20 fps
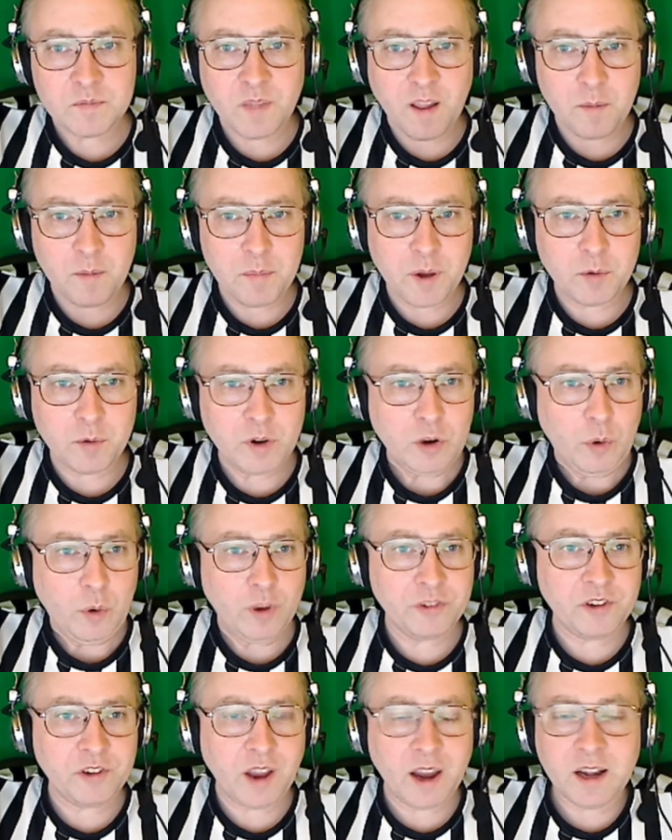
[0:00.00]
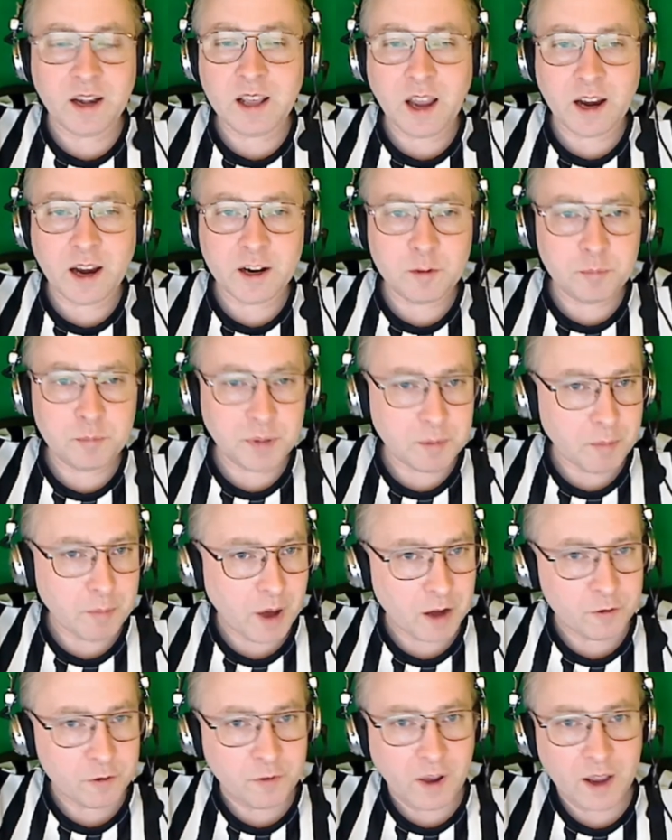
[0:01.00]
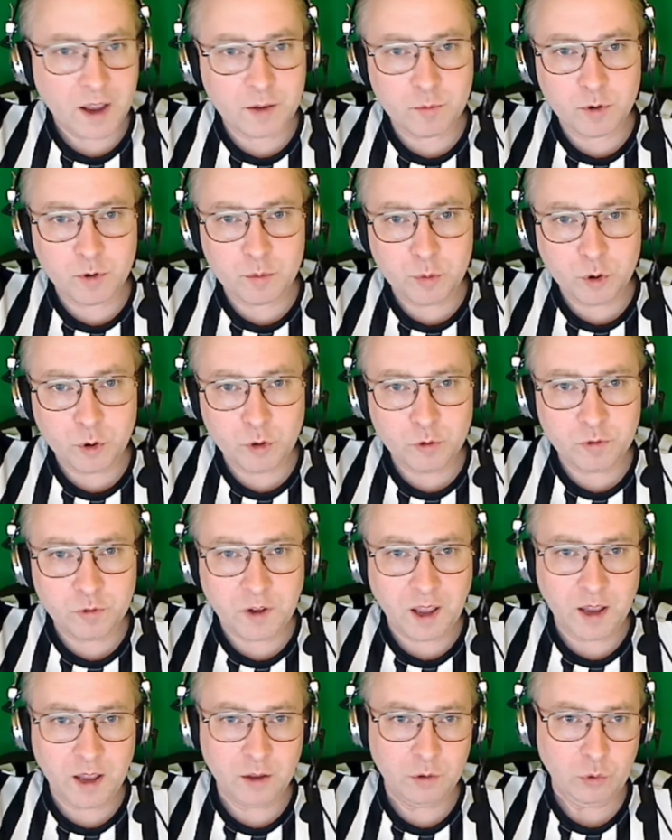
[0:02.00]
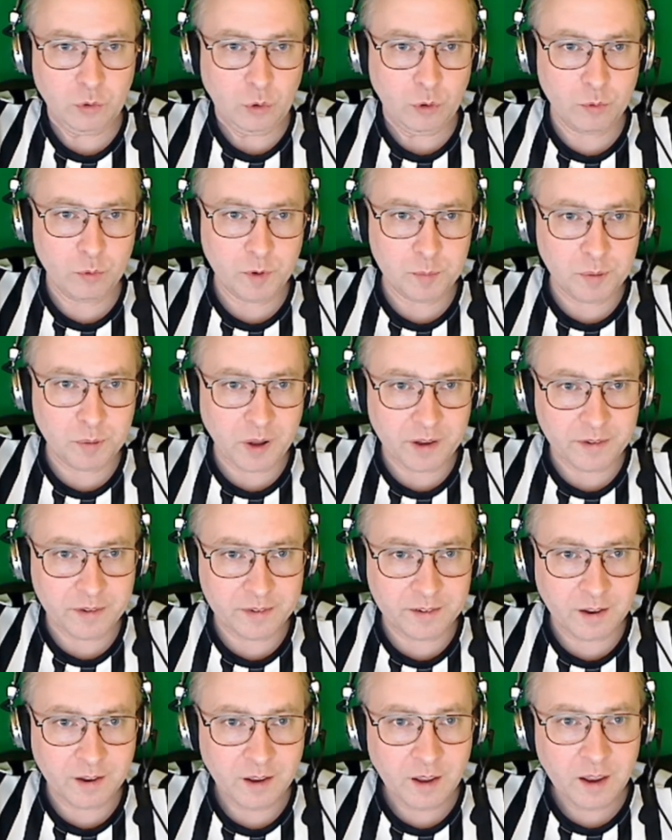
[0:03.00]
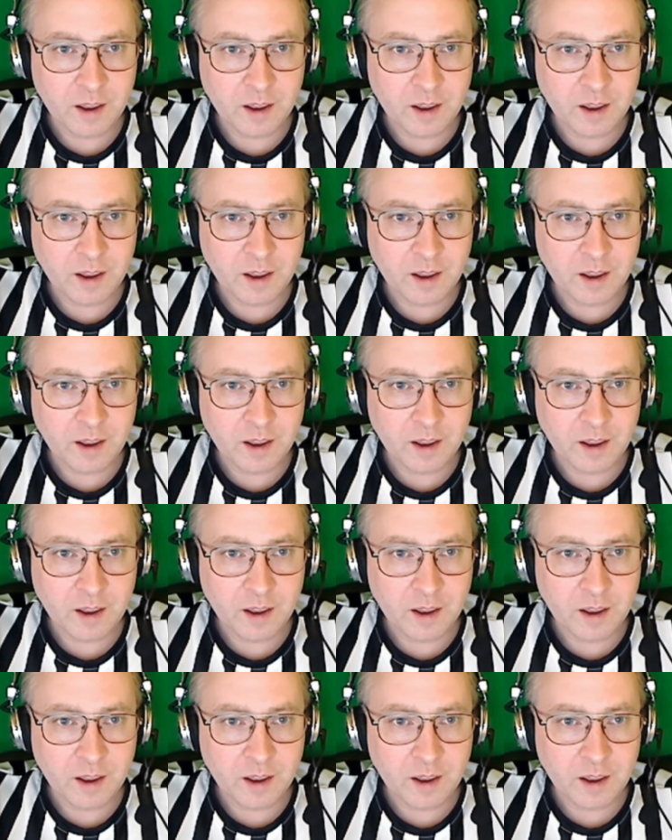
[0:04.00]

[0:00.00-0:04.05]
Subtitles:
and may request any item be modified, removed, and/or replaced.